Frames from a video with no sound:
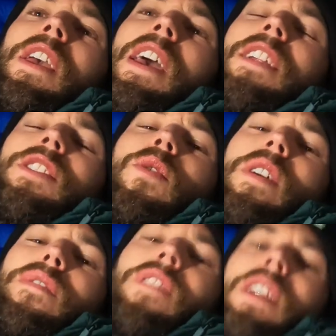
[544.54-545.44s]
yeah, it doesn't
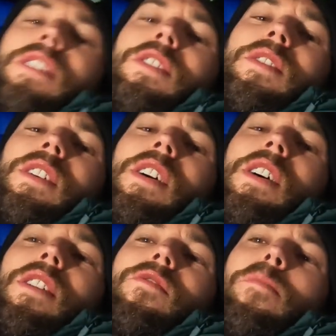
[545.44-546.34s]
quite feel as
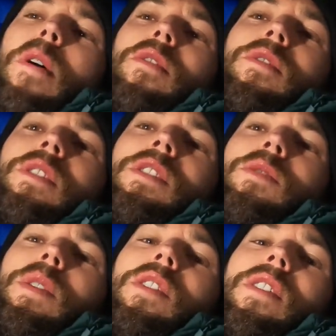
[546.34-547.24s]
remote
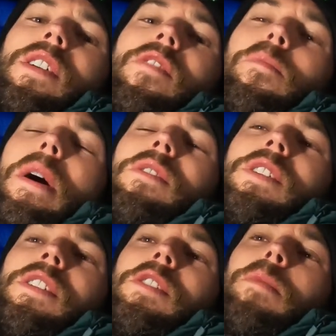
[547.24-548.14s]
as when you're out in the
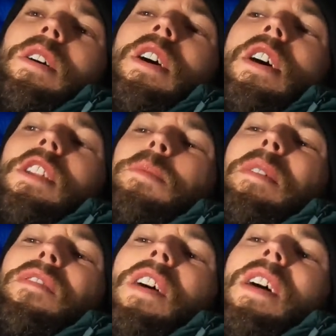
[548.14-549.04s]
mountains. But to
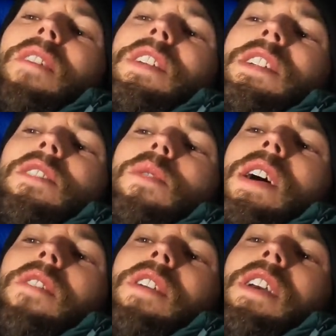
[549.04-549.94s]
be fair, this little
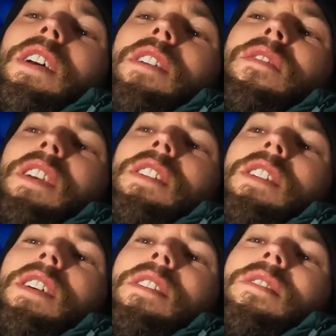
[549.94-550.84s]
area here, I think,
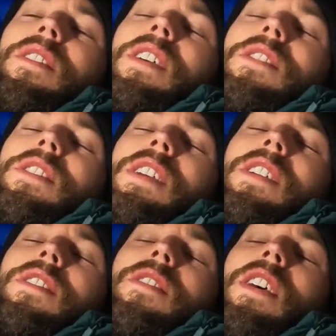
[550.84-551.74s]
as I
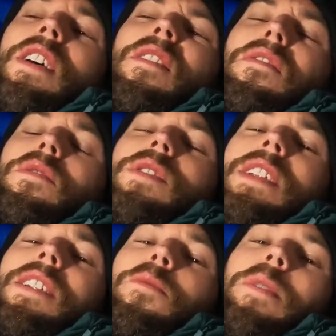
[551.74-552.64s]
said, feels
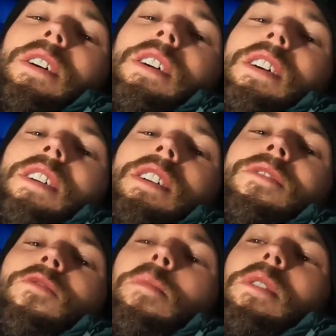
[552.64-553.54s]
a little bit
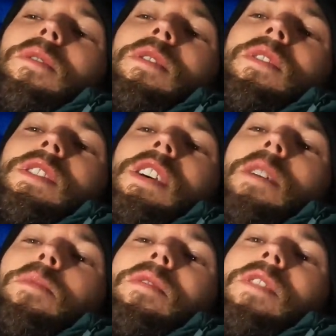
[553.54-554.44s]
remote. There's a
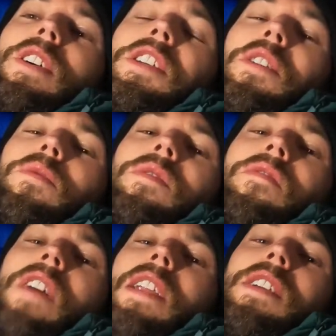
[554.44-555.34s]
couple of nice hills
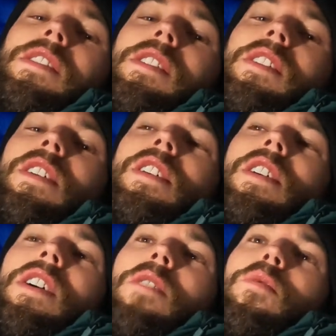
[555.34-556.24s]
and valleys that
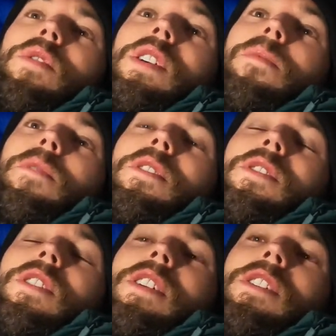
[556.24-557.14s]
I walked up
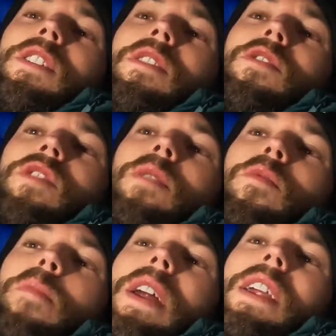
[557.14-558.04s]
last night, so I'll try
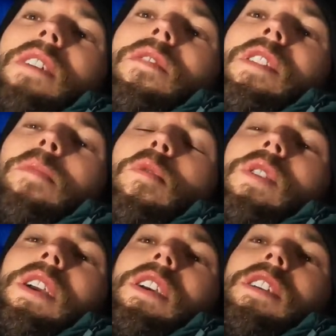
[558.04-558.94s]
and walk back down there in the
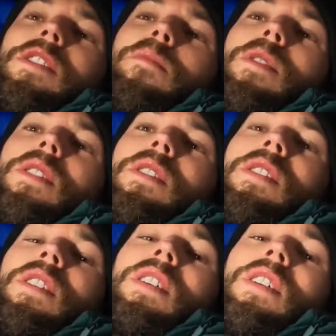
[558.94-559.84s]
morning and
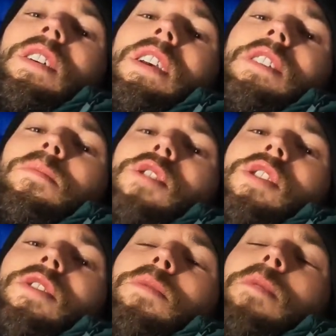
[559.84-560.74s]
get some
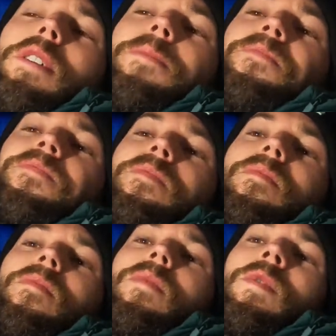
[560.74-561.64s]
shots. But
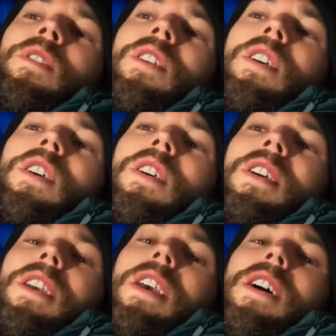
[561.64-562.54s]

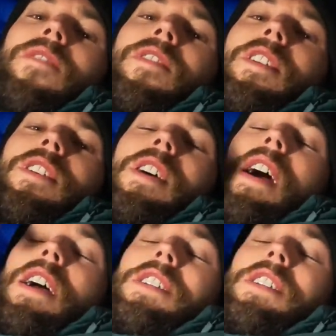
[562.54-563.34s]
yeah, I